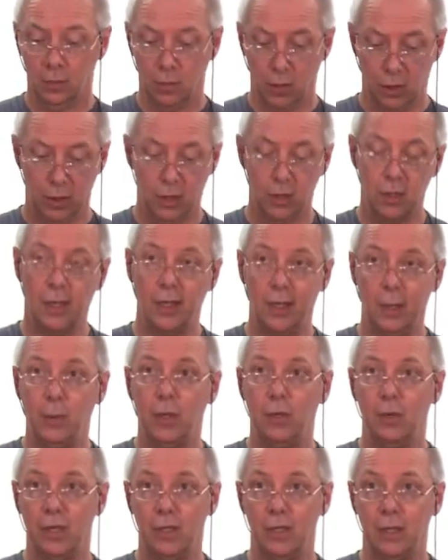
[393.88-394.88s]
we're slowly
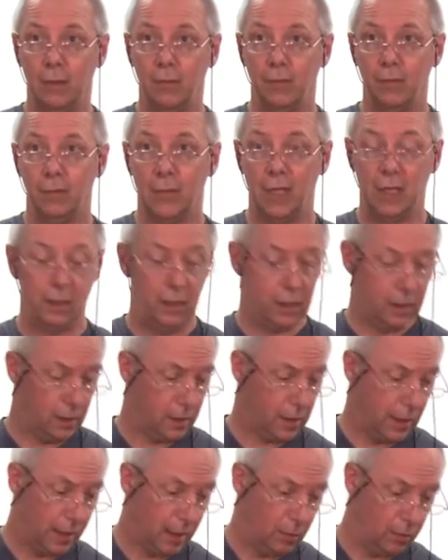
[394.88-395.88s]
progressing. And this has
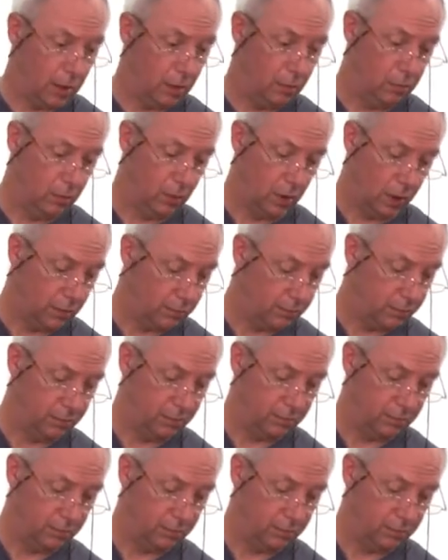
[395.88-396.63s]
taken me, what,